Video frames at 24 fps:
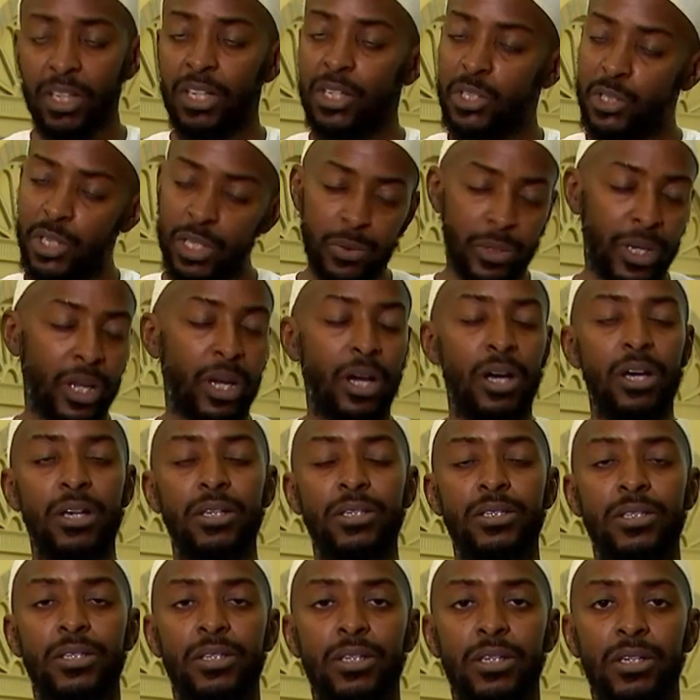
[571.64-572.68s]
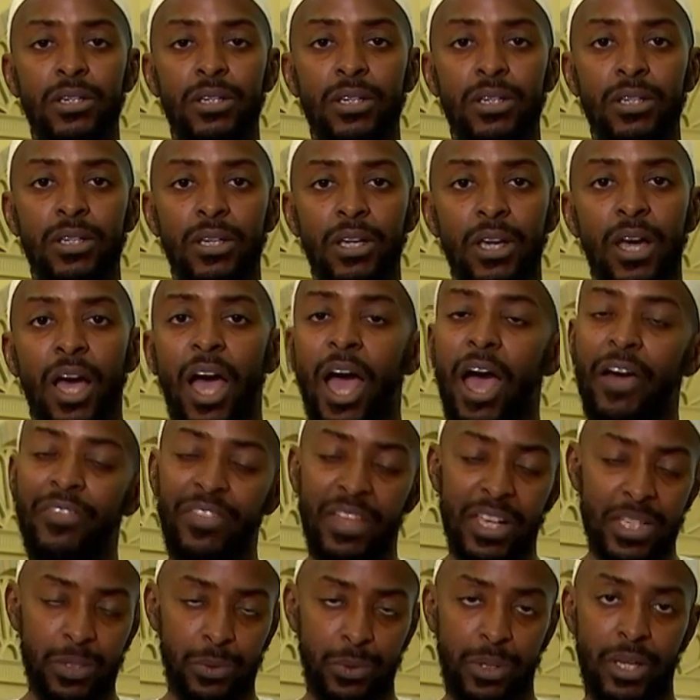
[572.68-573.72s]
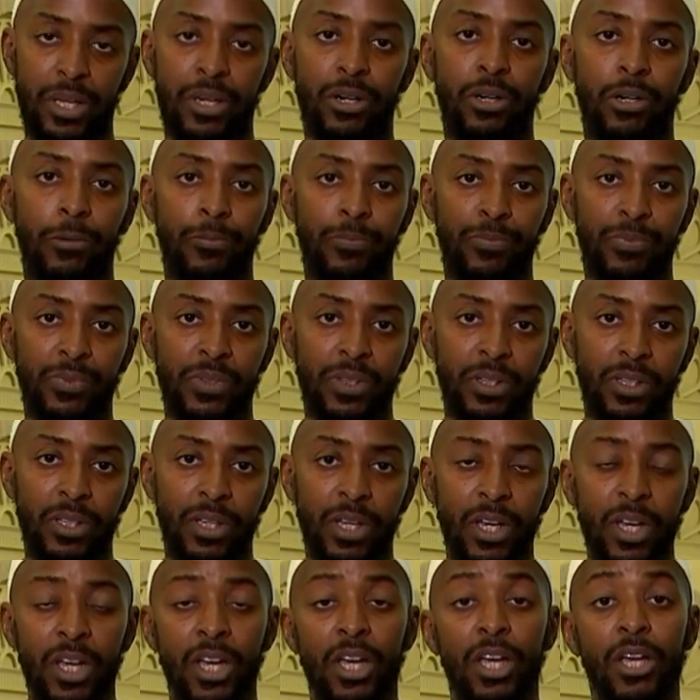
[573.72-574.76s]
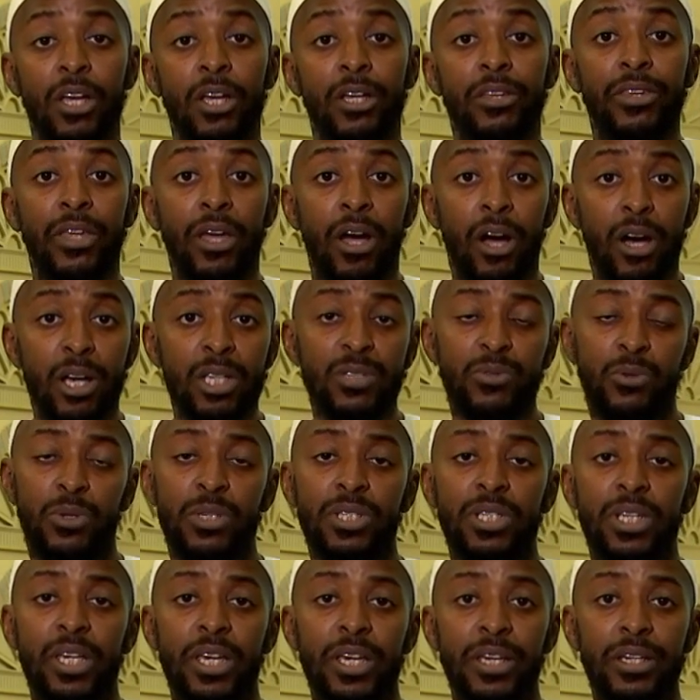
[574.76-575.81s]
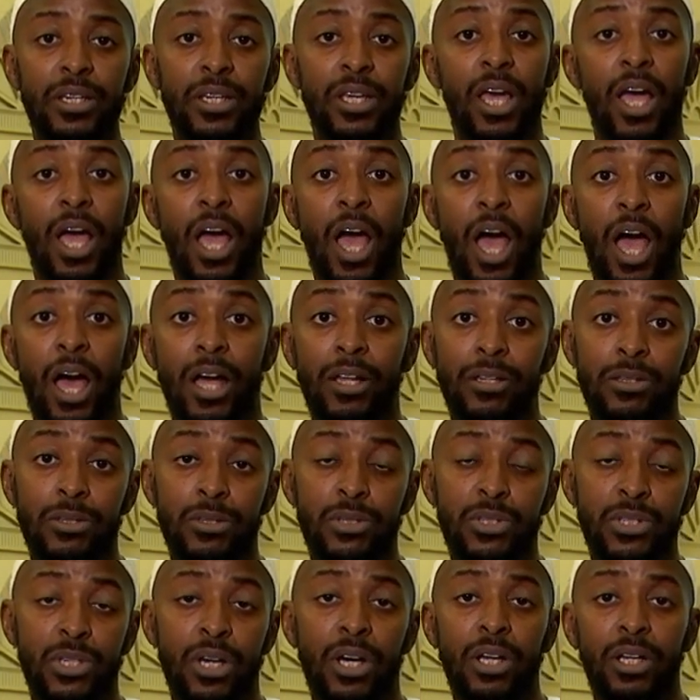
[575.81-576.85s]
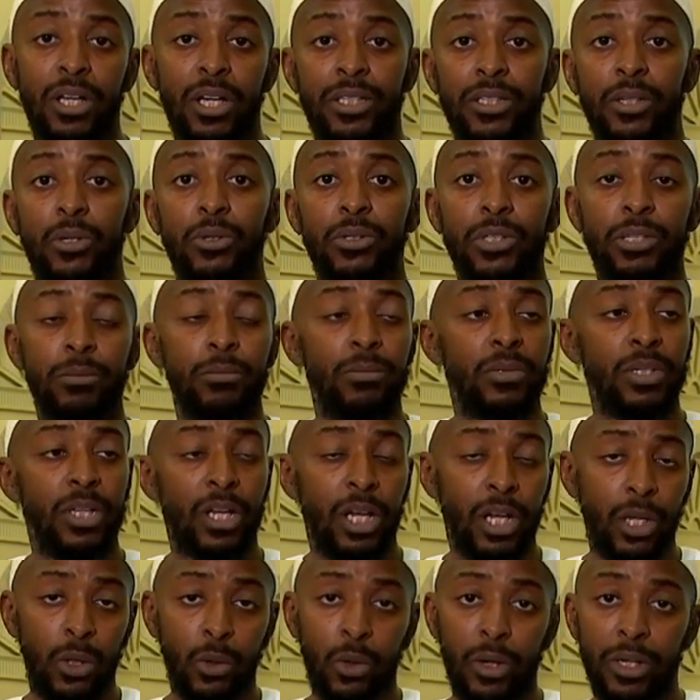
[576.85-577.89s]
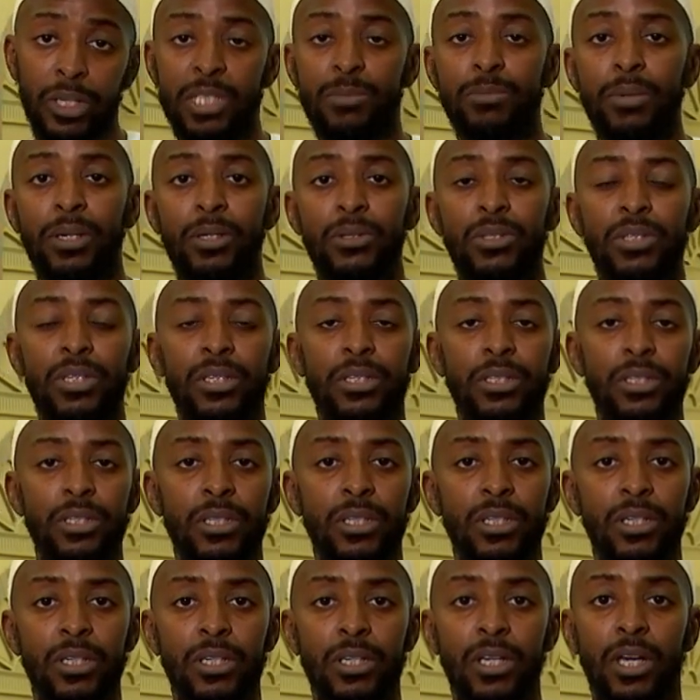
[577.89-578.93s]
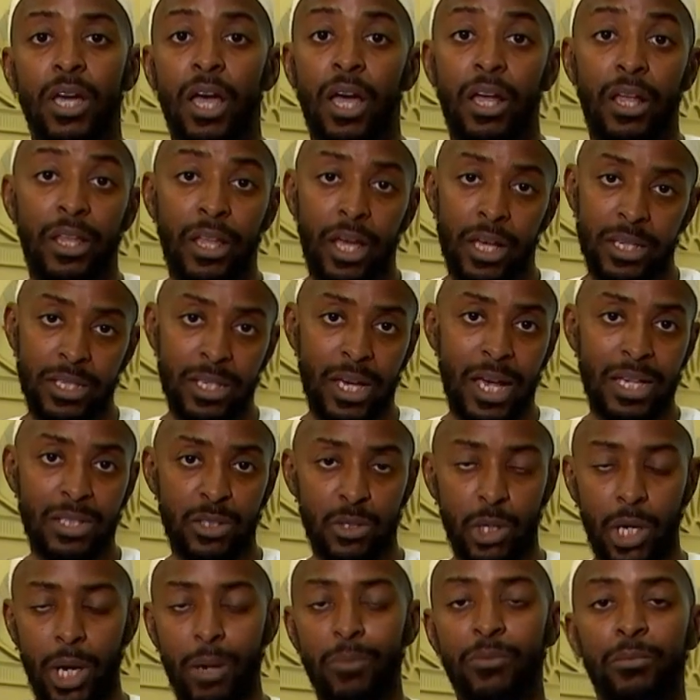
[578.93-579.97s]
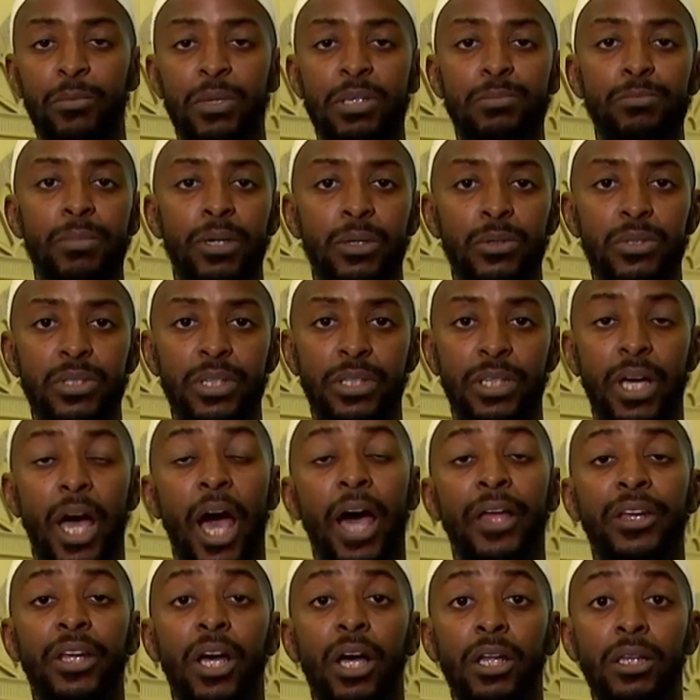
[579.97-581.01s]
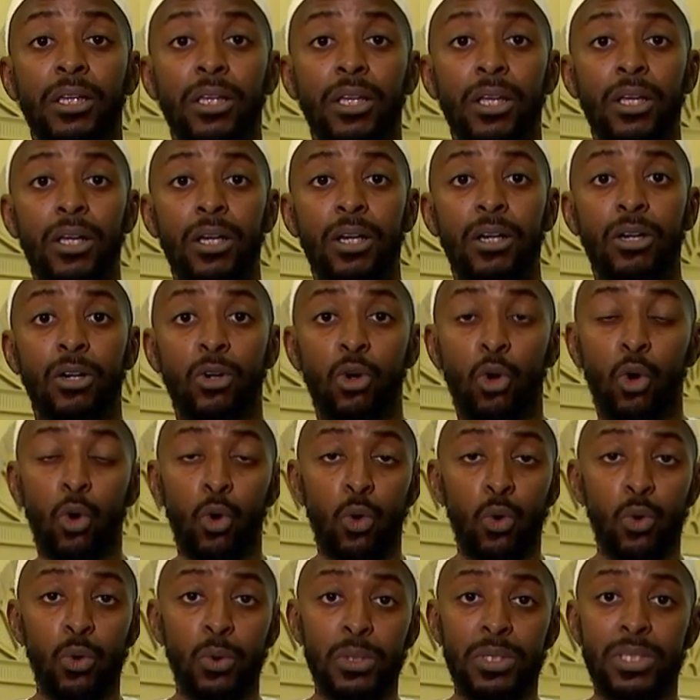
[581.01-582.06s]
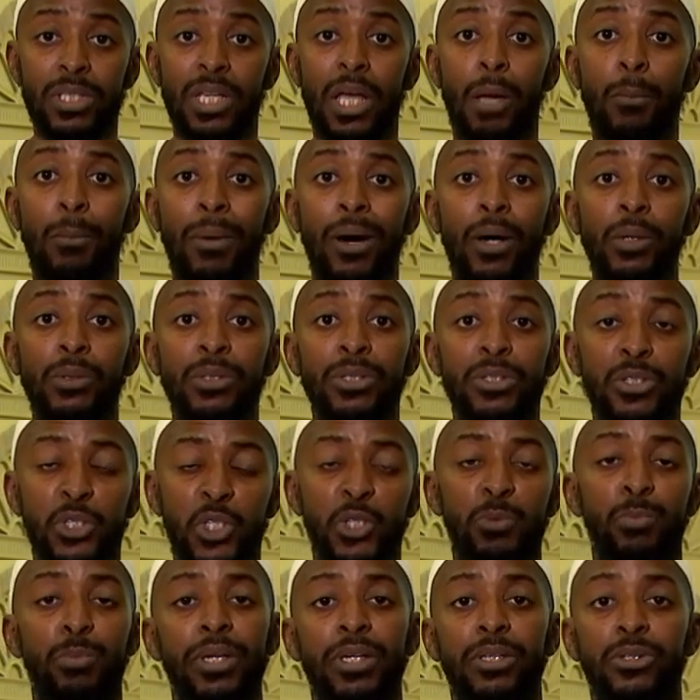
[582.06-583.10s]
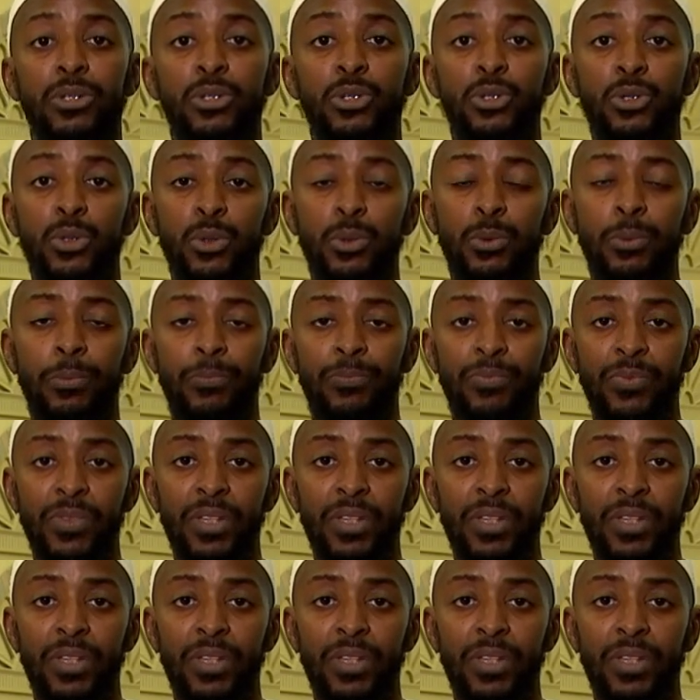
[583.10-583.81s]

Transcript: So that's what they asked, and that's what they got. They asked for a sign, and Saleh told them, look at this mountain, a sign is going to come from this mountain. And Allah caused a mountain to split into two,